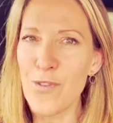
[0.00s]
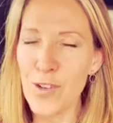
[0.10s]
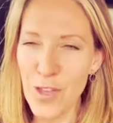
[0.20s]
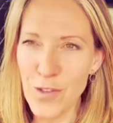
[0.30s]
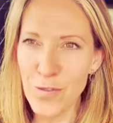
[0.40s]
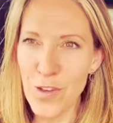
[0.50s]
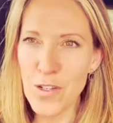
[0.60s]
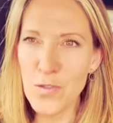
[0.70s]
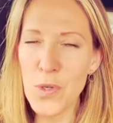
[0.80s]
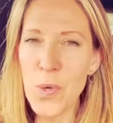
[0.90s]
for those
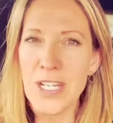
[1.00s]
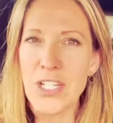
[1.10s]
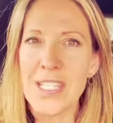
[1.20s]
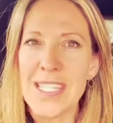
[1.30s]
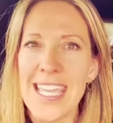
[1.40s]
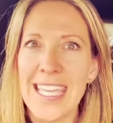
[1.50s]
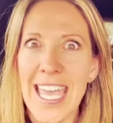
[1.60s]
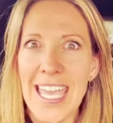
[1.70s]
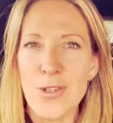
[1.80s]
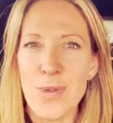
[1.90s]
first 4 questions,
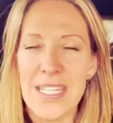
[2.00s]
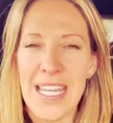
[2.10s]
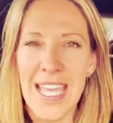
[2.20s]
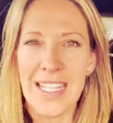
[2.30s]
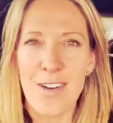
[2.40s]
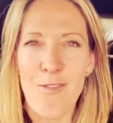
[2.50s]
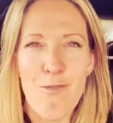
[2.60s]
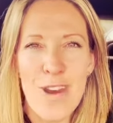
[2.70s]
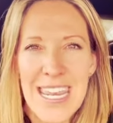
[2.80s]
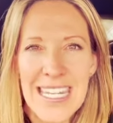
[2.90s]
engage with the text,
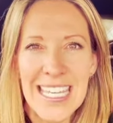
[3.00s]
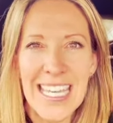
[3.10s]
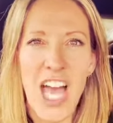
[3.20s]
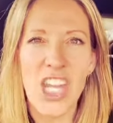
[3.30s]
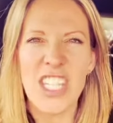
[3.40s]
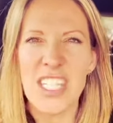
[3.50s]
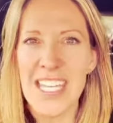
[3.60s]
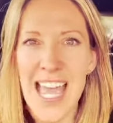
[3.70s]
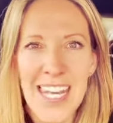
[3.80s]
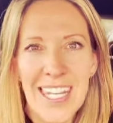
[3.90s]
read it,
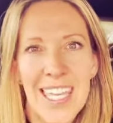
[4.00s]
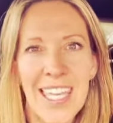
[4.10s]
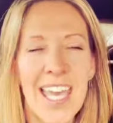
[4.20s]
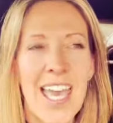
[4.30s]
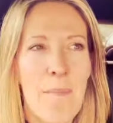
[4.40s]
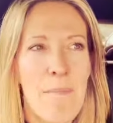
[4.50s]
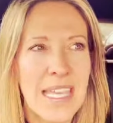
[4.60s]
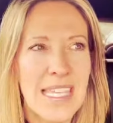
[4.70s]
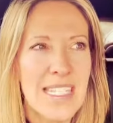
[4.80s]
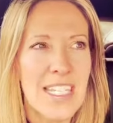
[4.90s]
understand it,
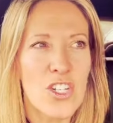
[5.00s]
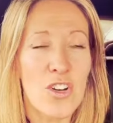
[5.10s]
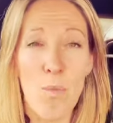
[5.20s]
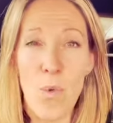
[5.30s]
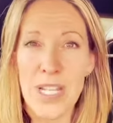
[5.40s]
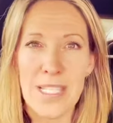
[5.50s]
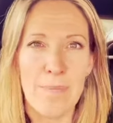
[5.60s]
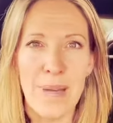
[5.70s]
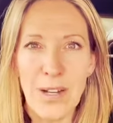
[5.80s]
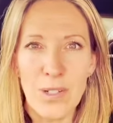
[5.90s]
make a decision on what it's
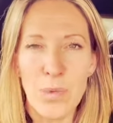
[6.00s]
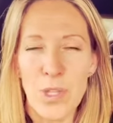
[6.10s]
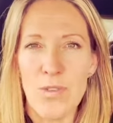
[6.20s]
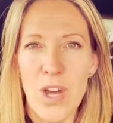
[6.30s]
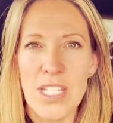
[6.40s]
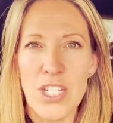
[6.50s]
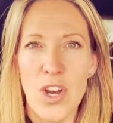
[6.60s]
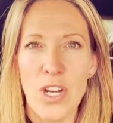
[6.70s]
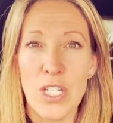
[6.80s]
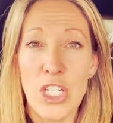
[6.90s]
about and what the writer's
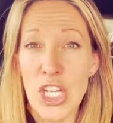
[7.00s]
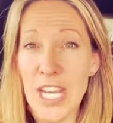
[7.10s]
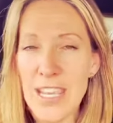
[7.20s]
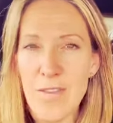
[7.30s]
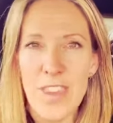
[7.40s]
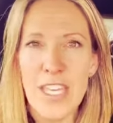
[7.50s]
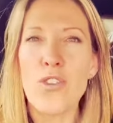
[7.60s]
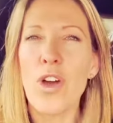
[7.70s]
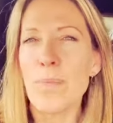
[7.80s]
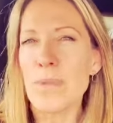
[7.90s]
trying to achieve. Are they
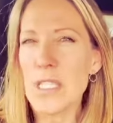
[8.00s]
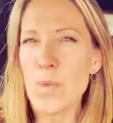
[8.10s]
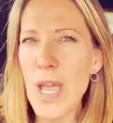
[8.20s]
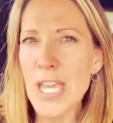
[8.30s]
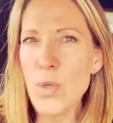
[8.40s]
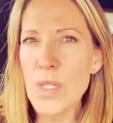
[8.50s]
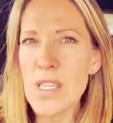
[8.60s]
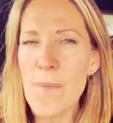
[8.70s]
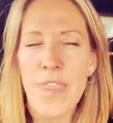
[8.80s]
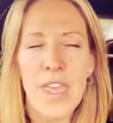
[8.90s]
trying to persuade you of
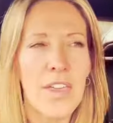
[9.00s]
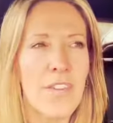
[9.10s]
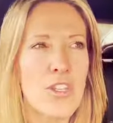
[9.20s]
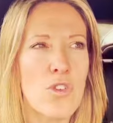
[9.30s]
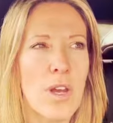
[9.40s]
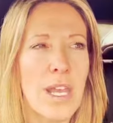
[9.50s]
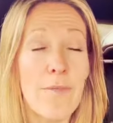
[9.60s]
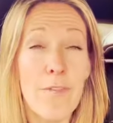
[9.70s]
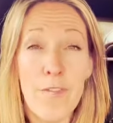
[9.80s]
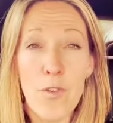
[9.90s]
something? Are they trying to
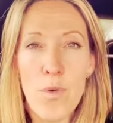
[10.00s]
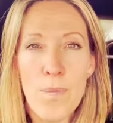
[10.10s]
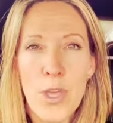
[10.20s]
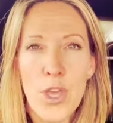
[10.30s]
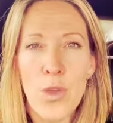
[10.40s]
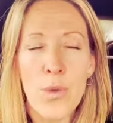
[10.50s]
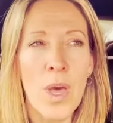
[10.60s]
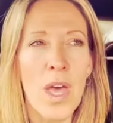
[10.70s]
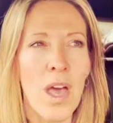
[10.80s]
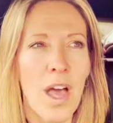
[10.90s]
inform you?
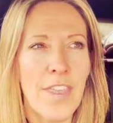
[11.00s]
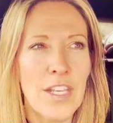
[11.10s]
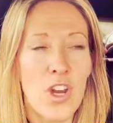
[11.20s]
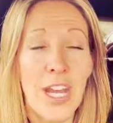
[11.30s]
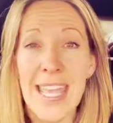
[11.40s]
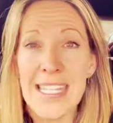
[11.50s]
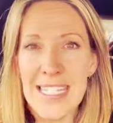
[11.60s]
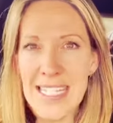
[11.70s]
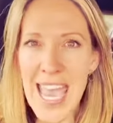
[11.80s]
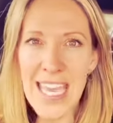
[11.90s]
Are they trying to
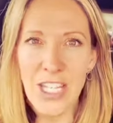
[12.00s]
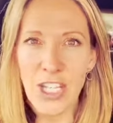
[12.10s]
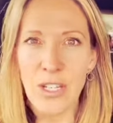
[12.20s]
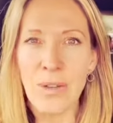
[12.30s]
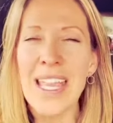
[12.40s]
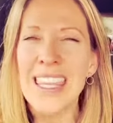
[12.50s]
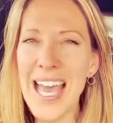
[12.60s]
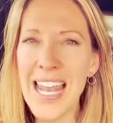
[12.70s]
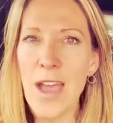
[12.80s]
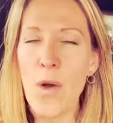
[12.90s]
entertain you?
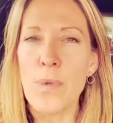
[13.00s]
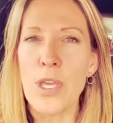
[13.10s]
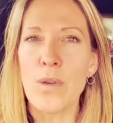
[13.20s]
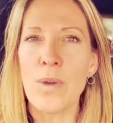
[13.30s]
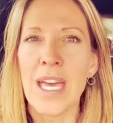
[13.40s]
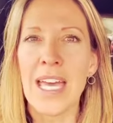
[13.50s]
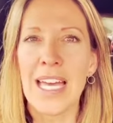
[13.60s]
That'll help you